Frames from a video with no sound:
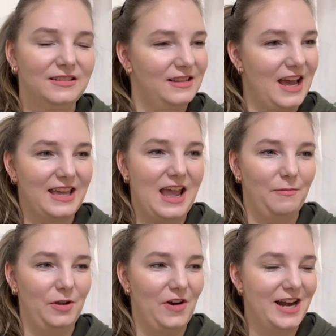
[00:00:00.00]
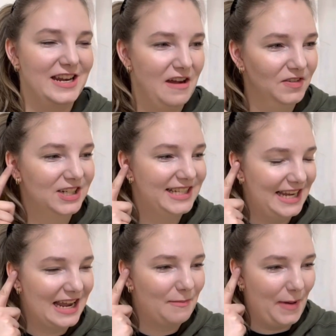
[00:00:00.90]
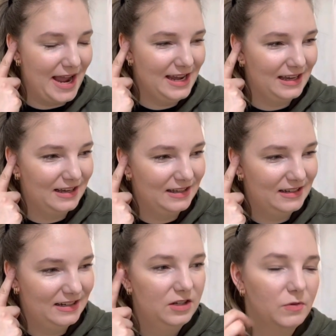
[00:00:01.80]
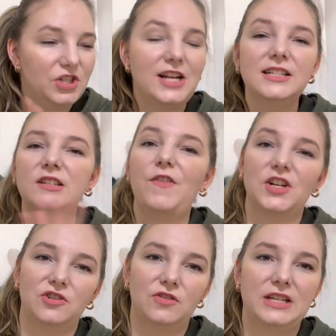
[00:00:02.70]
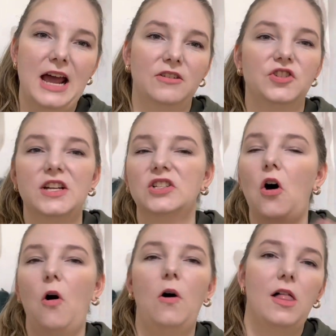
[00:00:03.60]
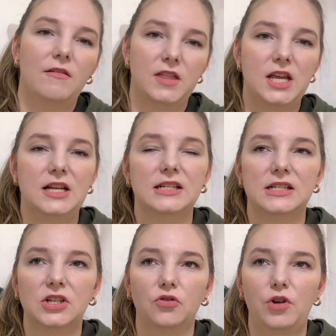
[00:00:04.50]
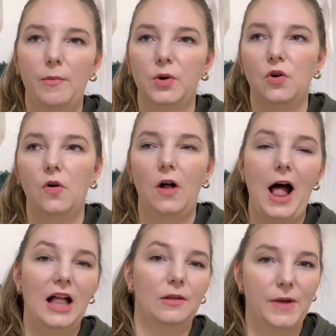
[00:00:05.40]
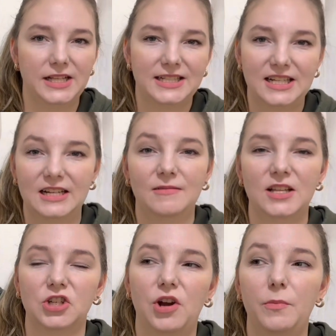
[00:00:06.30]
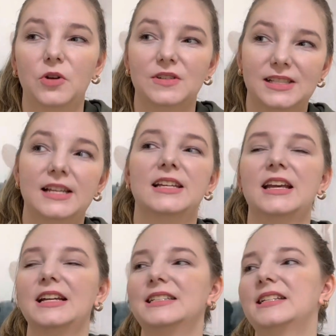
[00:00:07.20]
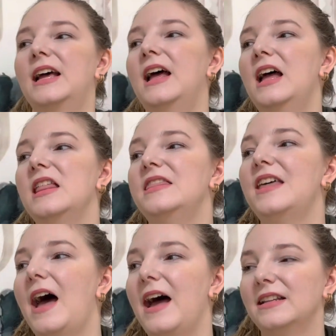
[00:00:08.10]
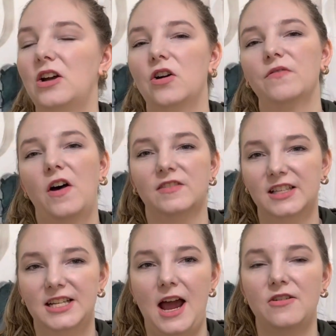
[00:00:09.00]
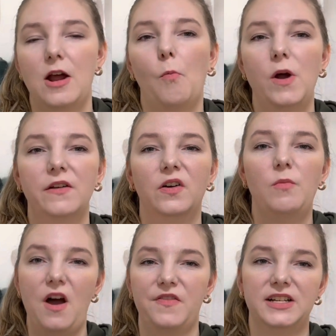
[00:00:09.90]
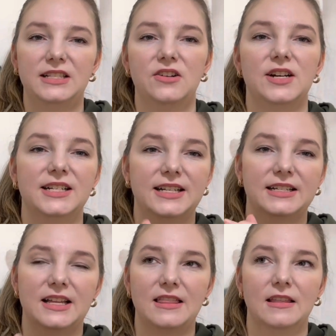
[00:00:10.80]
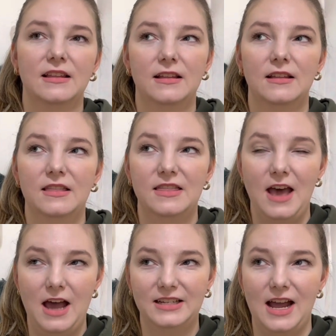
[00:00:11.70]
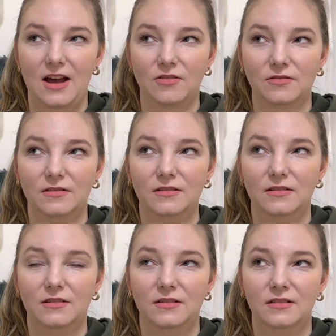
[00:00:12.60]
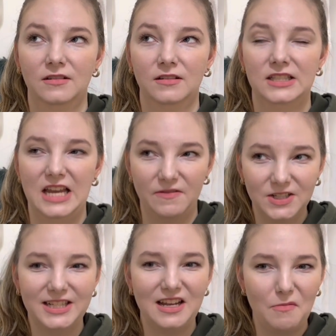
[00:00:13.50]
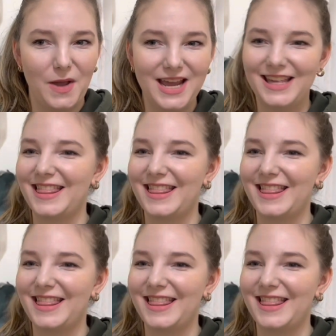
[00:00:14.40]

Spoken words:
That can't be right. Never Sing Bank? Well, she has this fictional town. She has all of these criminal elements, these criminal syndicates that are involved in the town. And one of her Mafia series is in that town. Never Sink Bank?